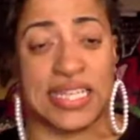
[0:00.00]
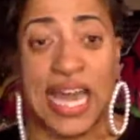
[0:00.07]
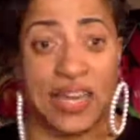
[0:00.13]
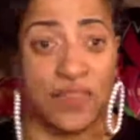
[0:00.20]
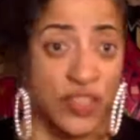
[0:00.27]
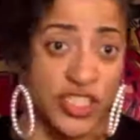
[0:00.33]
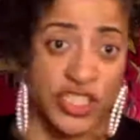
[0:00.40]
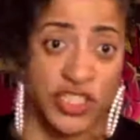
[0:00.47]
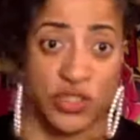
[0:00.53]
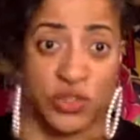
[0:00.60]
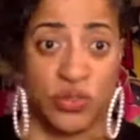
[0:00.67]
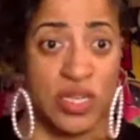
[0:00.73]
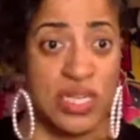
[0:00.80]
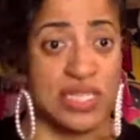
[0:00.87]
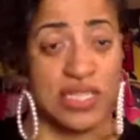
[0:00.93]
life
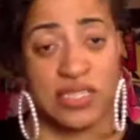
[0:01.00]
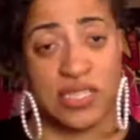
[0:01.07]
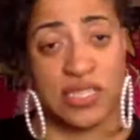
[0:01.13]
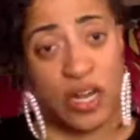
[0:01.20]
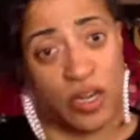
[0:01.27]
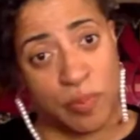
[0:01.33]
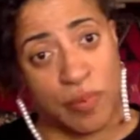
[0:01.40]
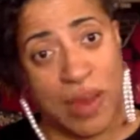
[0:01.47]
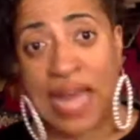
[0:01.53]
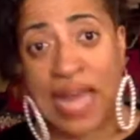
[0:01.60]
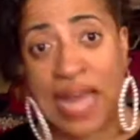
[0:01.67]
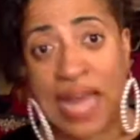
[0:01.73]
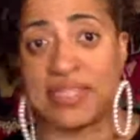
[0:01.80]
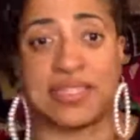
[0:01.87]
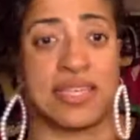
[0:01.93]
insurance and term
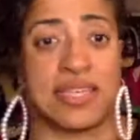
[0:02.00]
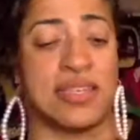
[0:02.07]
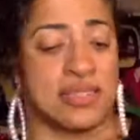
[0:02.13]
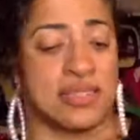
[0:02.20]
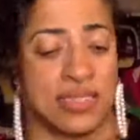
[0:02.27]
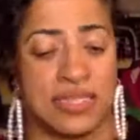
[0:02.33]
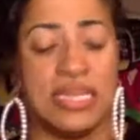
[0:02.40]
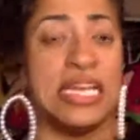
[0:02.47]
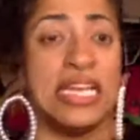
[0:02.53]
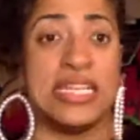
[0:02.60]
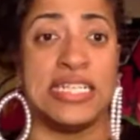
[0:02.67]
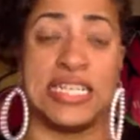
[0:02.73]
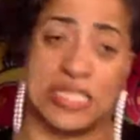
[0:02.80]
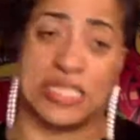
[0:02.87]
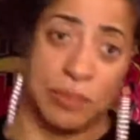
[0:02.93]
policies and
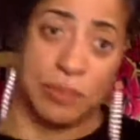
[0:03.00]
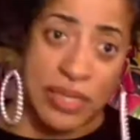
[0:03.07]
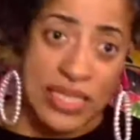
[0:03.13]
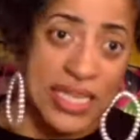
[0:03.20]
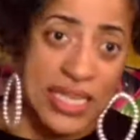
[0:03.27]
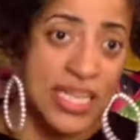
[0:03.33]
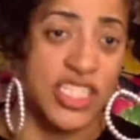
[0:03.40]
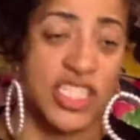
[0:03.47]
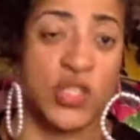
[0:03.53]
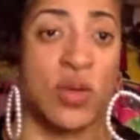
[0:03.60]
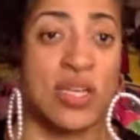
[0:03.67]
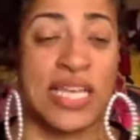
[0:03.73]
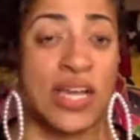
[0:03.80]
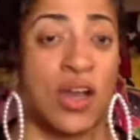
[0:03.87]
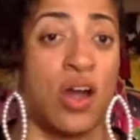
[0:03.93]
disability
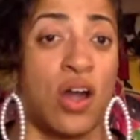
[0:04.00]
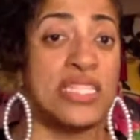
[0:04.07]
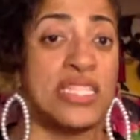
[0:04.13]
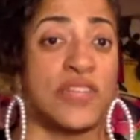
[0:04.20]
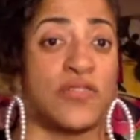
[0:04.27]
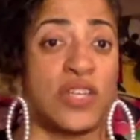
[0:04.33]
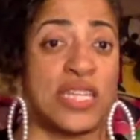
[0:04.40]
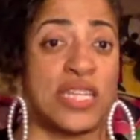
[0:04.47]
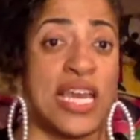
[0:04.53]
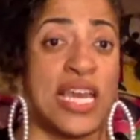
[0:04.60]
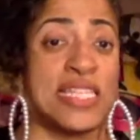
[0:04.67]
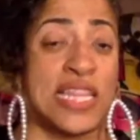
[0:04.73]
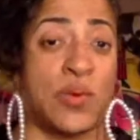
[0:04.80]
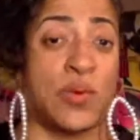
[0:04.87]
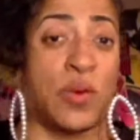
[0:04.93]
insurance, like all these different
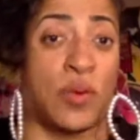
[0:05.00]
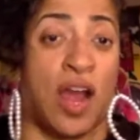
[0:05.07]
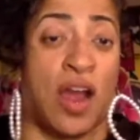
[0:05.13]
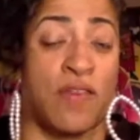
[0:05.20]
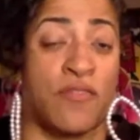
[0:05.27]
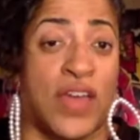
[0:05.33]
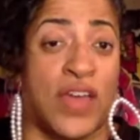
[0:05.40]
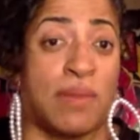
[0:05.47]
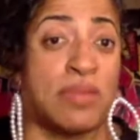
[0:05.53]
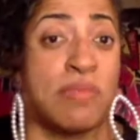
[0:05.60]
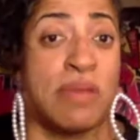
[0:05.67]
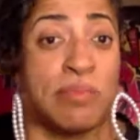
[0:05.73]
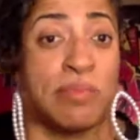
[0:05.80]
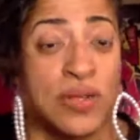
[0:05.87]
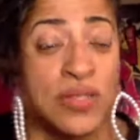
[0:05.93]
things. And then when our family
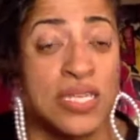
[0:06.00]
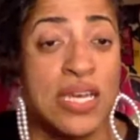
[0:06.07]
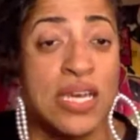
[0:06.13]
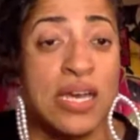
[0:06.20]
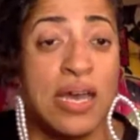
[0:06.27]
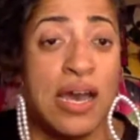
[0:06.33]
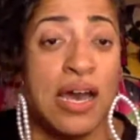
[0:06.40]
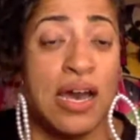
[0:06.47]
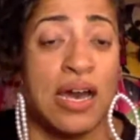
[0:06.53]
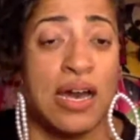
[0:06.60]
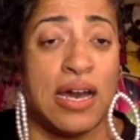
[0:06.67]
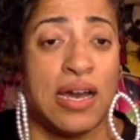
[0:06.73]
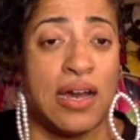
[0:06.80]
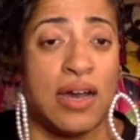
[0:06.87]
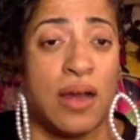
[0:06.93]
members,
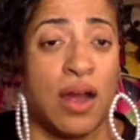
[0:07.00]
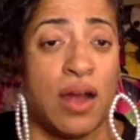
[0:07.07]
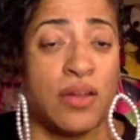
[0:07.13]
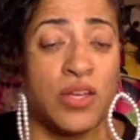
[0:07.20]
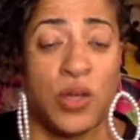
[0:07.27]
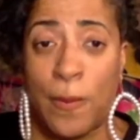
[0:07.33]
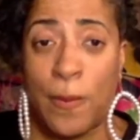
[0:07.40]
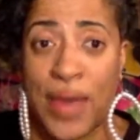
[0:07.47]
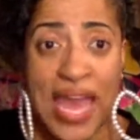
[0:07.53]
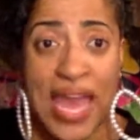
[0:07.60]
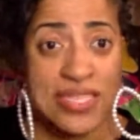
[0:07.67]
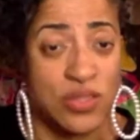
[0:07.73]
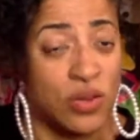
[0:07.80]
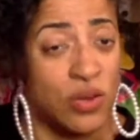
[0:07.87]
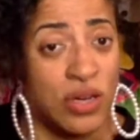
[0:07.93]

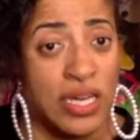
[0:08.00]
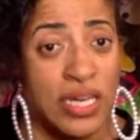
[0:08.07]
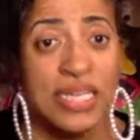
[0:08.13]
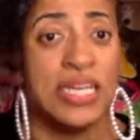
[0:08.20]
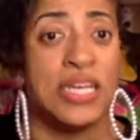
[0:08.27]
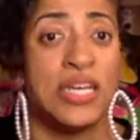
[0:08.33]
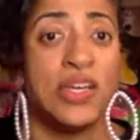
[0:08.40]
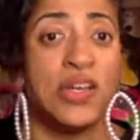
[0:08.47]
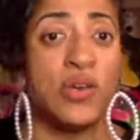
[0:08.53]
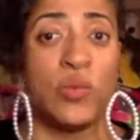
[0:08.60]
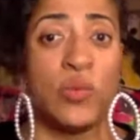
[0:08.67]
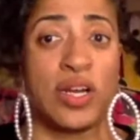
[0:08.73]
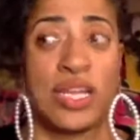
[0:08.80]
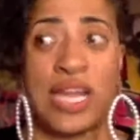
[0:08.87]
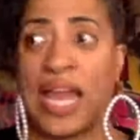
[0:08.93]
pass on,
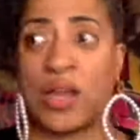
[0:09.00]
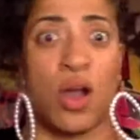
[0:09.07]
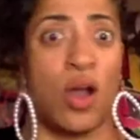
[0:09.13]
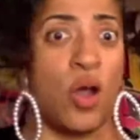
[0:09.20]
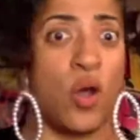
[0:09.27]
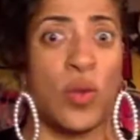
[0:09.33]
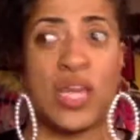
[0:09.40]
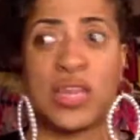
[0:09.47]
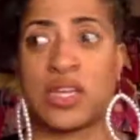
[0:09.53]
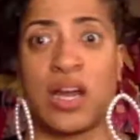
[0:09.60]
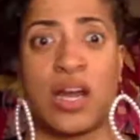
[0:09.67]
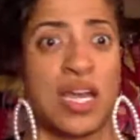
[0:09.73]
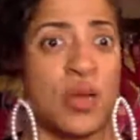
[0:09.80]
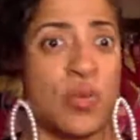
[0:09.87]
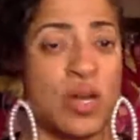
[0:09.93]
we're like, oh, we
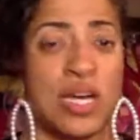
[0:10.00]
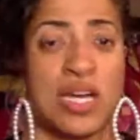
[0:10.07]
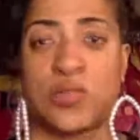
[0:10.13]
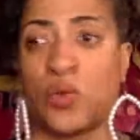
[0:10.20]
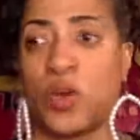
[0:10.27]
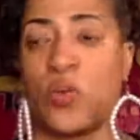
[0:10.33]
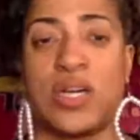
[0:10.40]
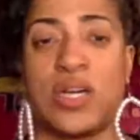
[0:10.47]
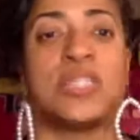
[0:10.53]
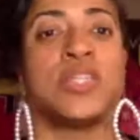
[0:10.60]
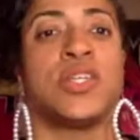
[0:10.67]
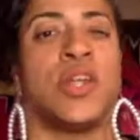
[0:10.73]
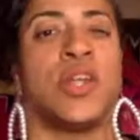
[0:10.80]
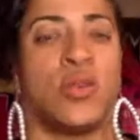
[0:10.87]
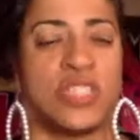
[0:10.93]
thought it was, what was,
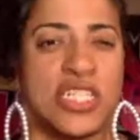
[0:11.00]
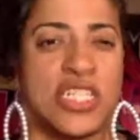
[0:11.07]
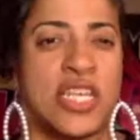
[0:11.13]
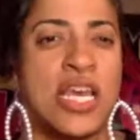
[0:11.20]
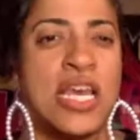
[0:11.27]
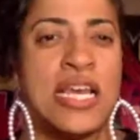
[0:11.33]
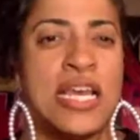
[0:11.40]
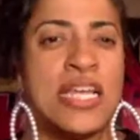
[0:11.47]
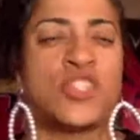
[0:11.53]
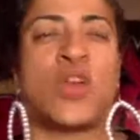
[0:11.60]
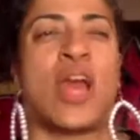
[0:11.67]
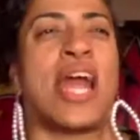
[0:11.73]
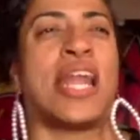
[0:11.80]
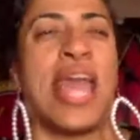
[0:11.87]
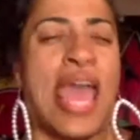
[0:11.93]
just
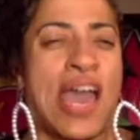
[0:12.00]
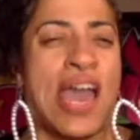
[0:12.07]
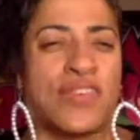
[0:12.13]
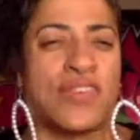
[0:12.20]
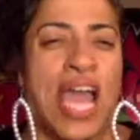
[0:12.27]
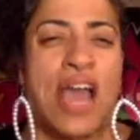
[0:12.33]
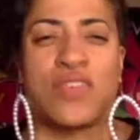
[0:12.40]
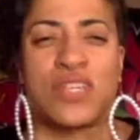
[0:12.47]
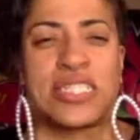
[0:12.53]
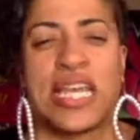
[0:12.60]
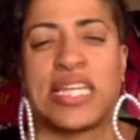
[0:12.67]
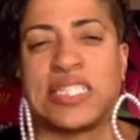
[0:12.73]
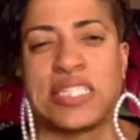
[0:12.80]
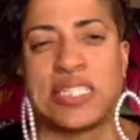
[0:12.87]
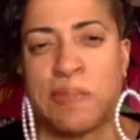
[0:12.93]
trying to have
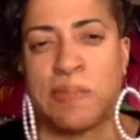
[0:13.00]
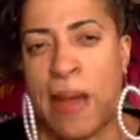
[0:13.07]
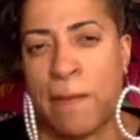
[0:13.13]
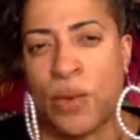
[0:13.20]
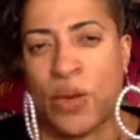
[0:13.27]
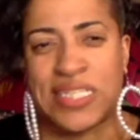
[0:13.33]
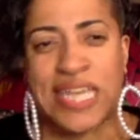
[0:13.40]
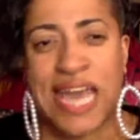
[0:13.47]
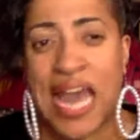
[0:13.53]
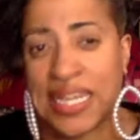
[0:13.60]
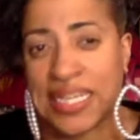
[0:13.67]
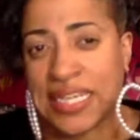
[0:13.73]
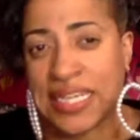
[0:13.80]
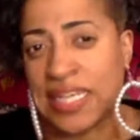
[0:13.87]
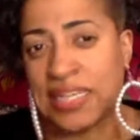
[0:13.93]
conversations about
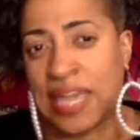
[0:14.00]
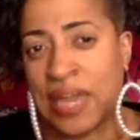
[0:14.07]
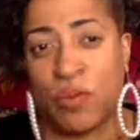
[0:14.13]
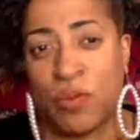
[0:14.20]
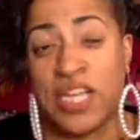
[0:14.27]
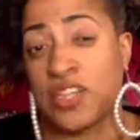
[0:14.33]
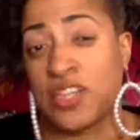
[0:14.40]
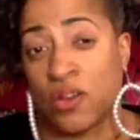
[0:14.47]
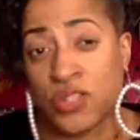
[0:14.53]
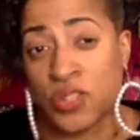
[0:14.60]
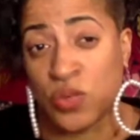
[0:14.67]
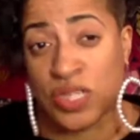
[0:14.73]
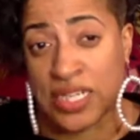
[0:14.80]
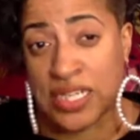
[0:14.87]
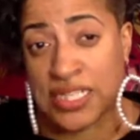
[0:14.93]
mortality that we don't
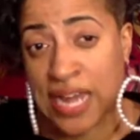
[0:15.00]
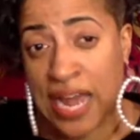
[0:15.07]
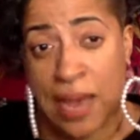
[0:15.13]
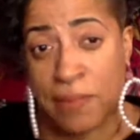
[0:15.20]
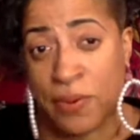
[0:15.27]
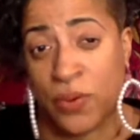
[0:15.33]
do a good job